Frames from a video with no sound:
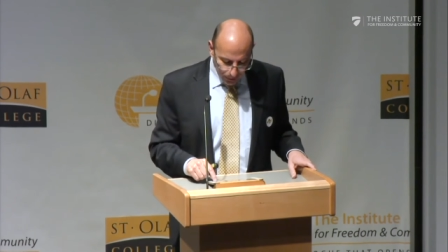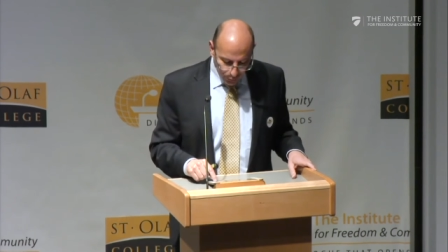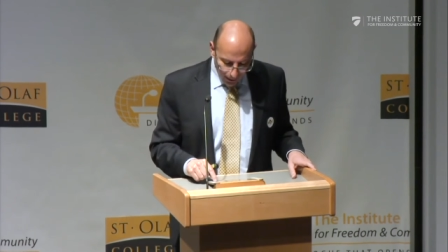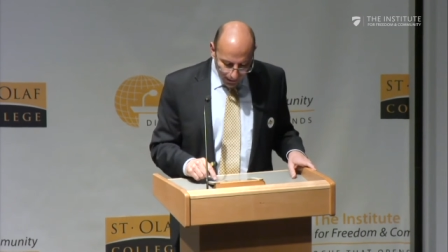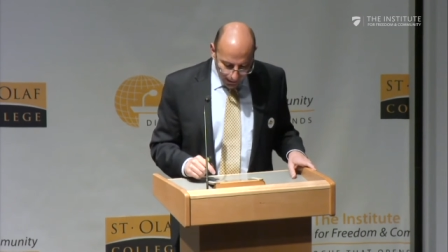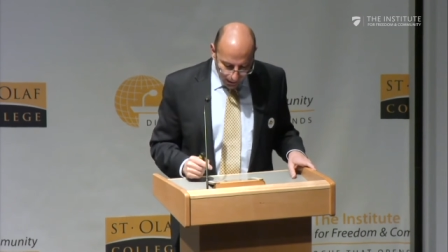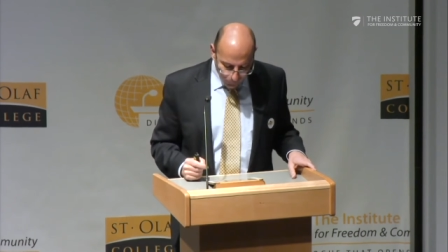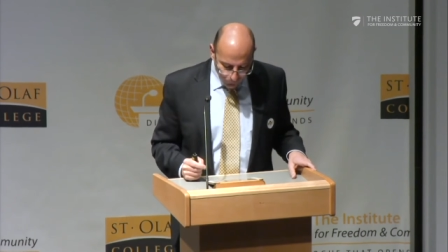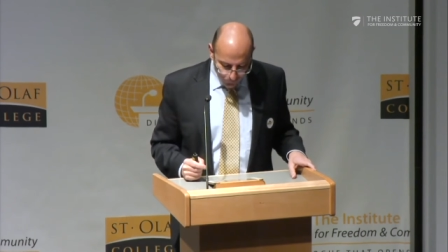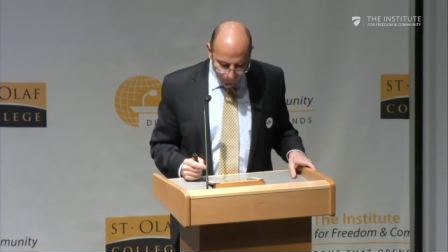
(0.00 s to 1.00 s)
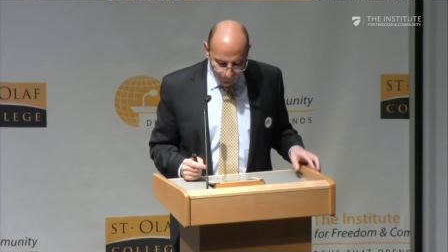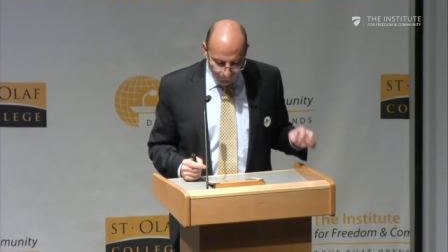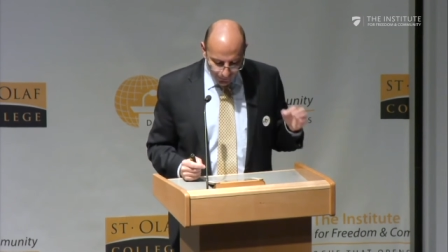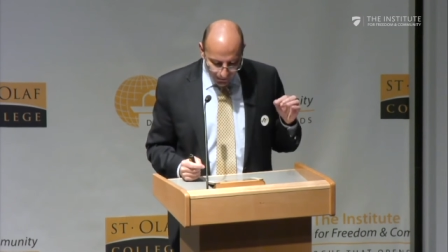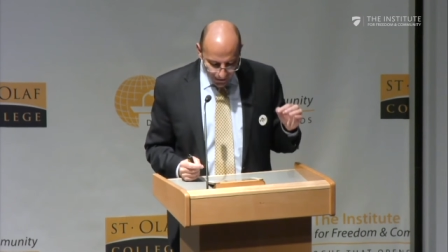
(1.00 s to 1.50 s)
to allow for the
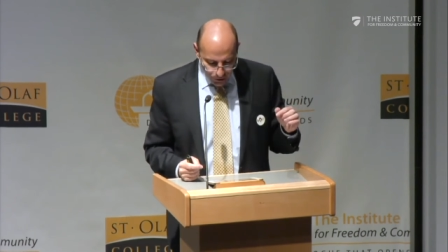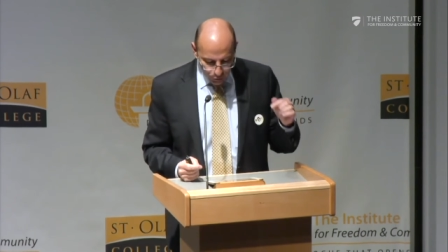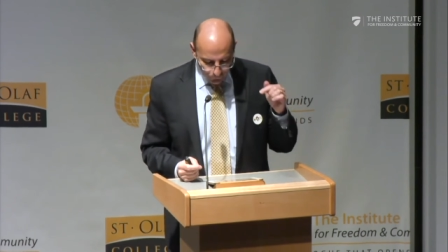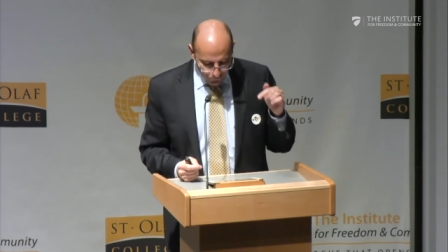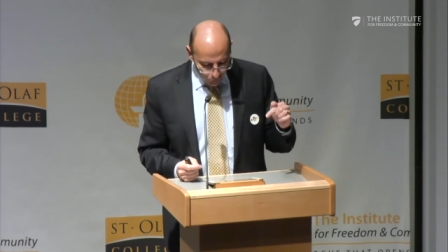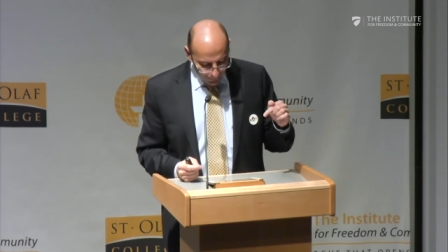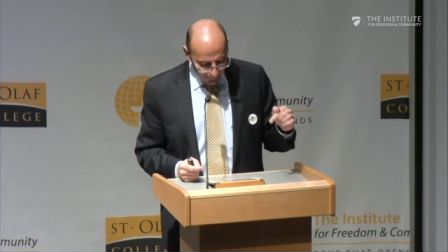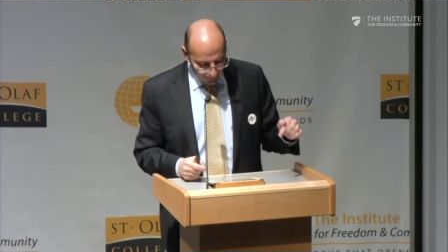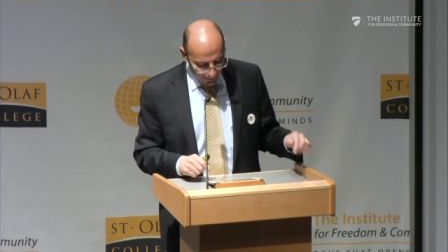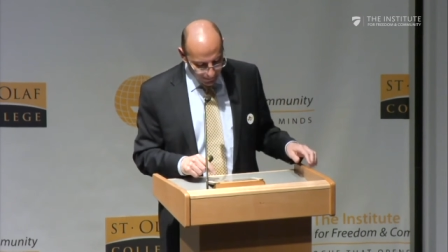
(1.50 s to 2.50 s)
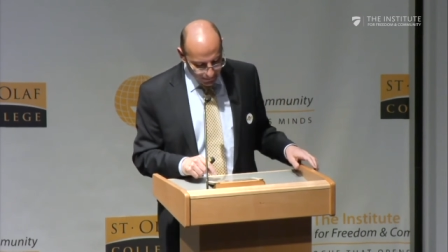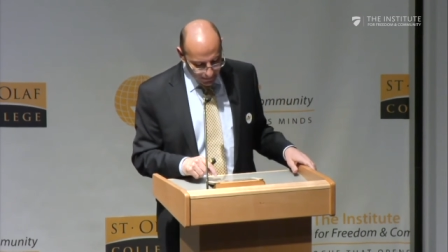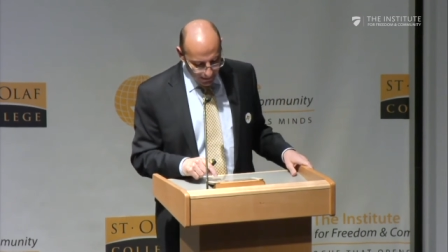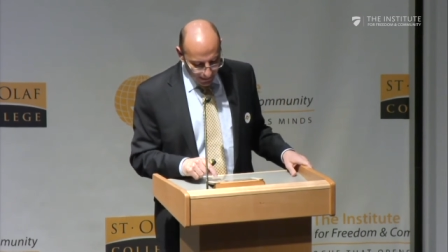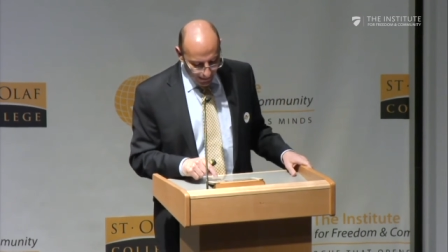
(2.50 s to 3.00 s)
violation of human rights
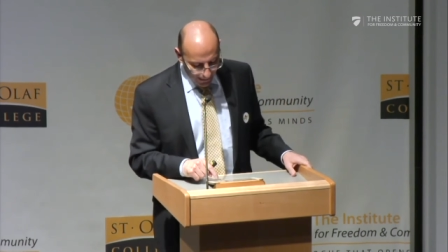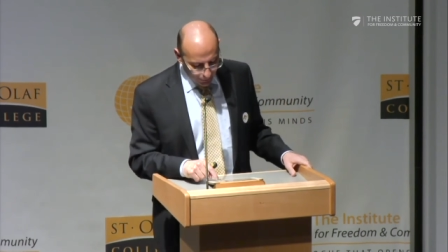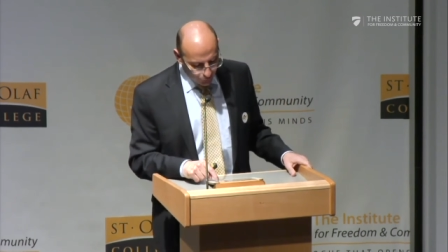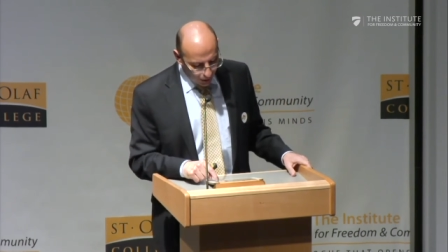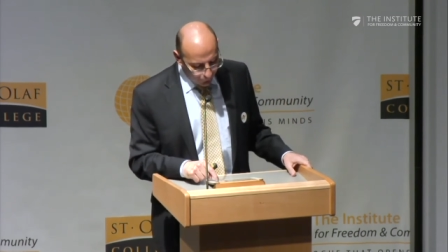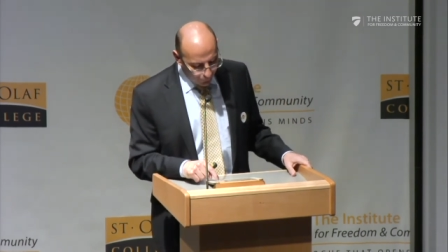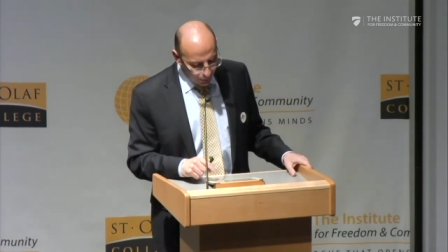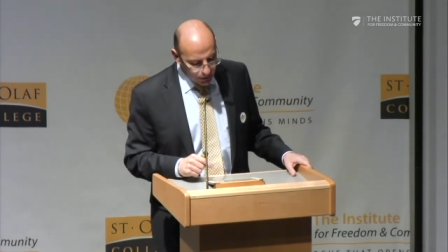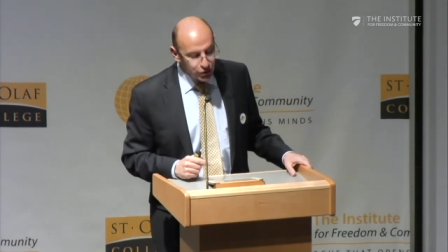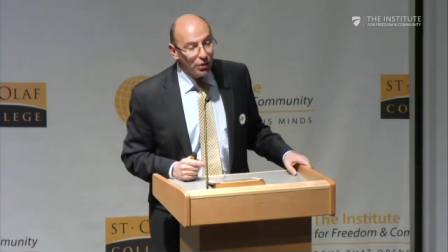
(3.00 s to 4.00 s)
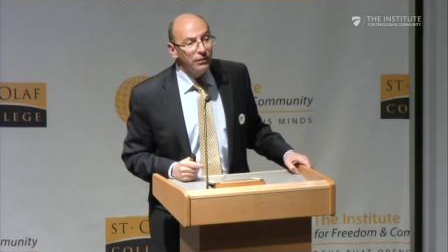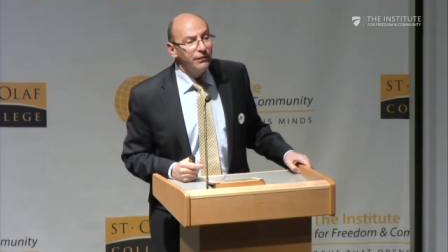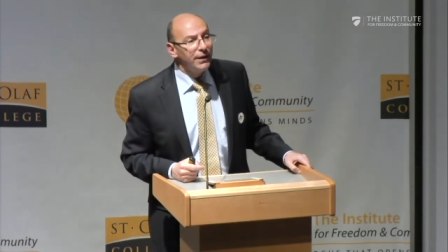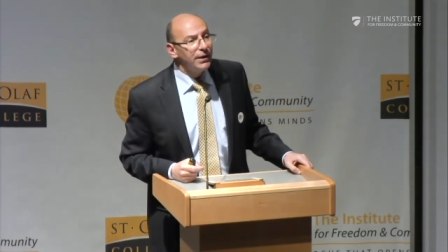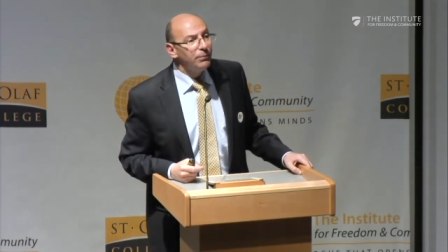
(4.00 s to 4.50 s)
and to avoid
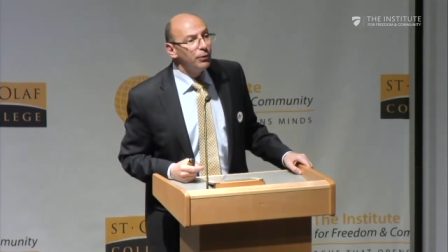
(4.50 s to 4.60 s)
solving a